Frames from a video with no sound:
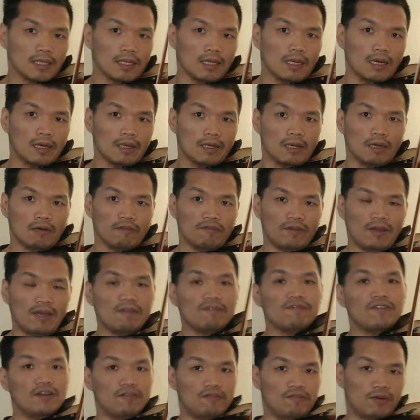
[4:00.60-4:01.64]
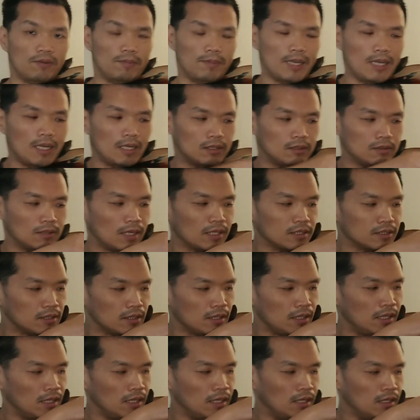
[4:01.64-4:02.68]
a lot of effort for me to
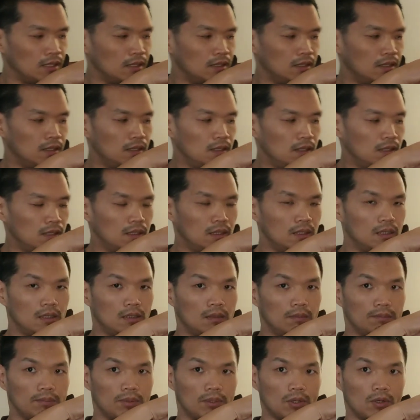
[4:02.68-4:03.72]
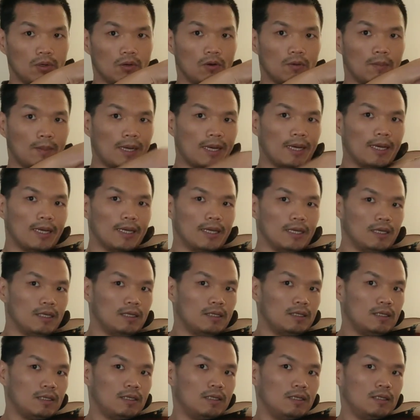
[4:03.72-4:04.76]
actually pull my
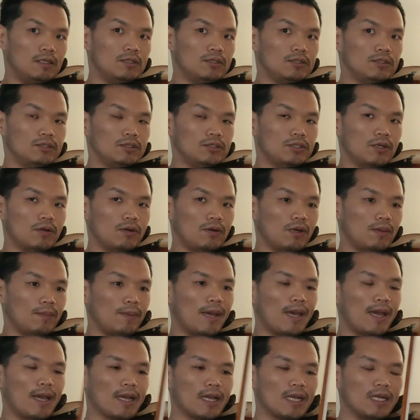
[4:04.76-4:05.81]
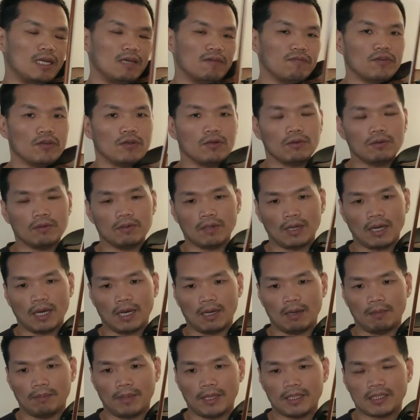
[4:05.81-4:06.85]
shoulder back, and if you
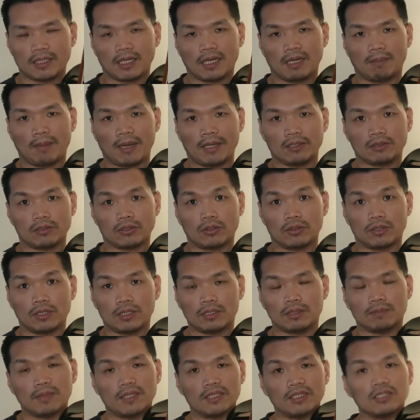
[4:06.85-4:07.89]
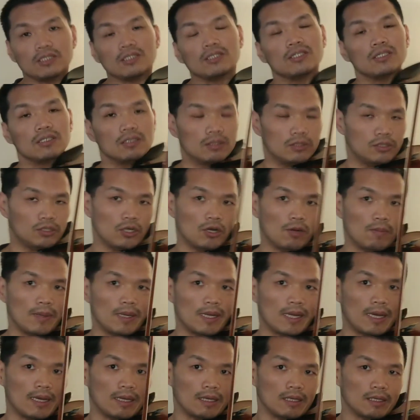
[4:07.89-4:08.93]
basically my teacher showed me
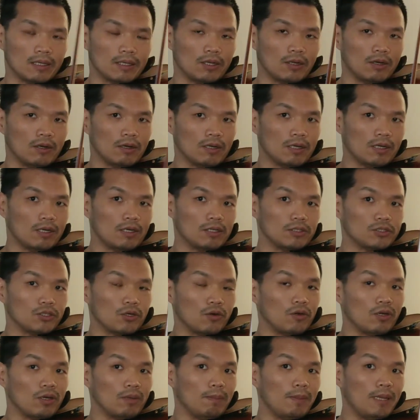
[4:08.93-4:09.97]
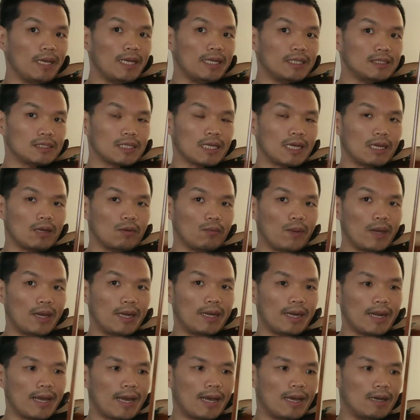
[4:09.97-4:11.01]
like her shoulder blades kind of
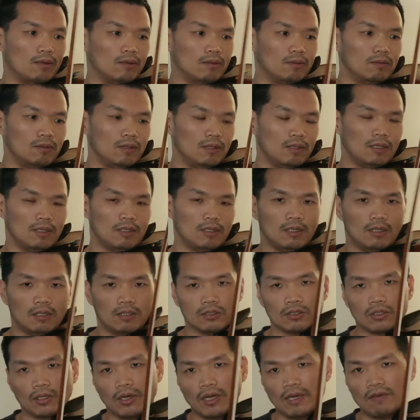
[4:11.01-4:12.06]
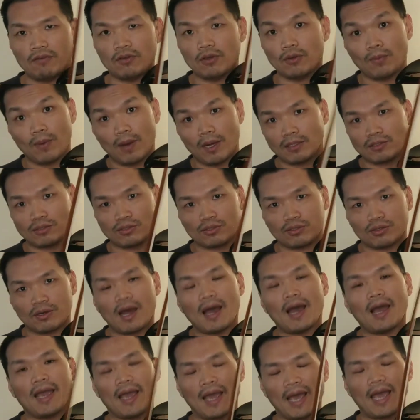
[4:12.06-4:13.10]
went down. So if you want to
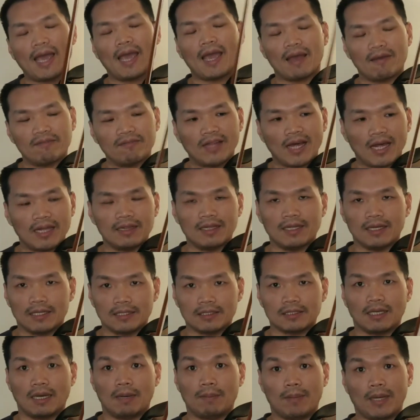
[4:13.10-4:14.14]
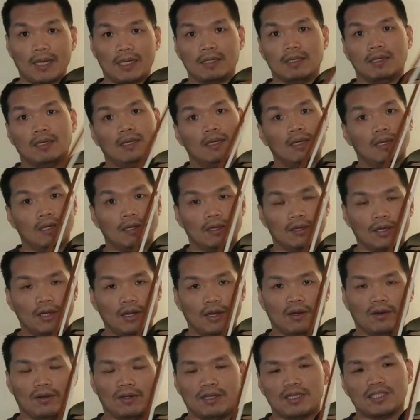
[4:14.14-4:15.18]
try, I have done this, but
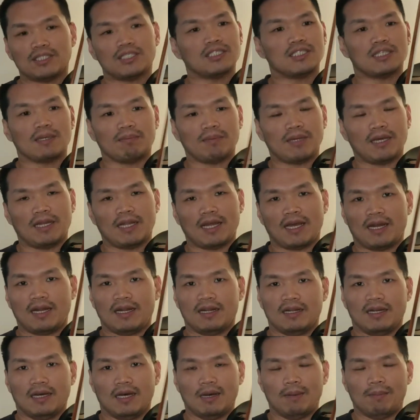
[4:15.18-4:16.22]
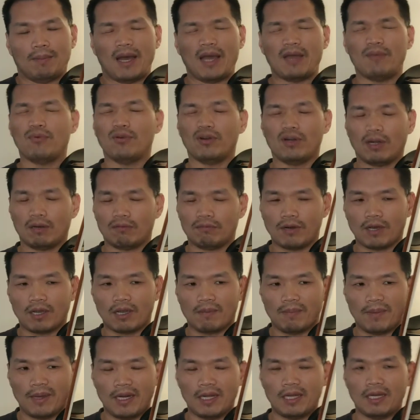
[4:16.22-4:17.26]
this is something that I would not
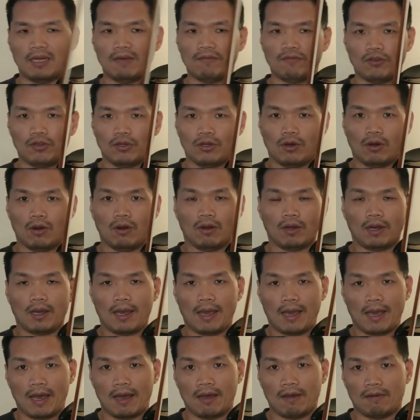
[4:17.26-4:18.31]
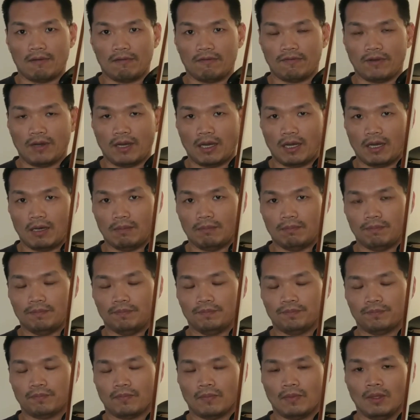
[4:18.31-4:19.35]
recommend it if you don't have
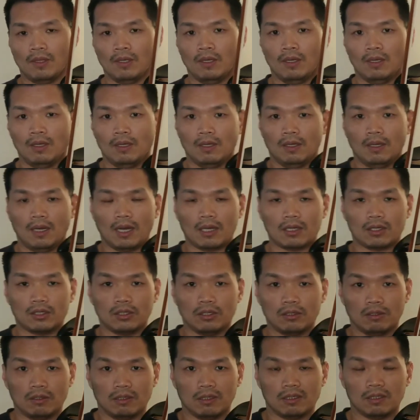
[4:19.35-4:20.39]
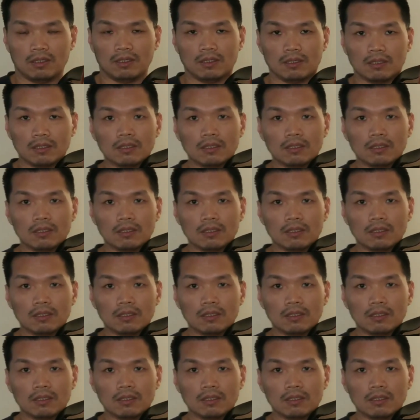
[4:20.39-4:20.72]
a good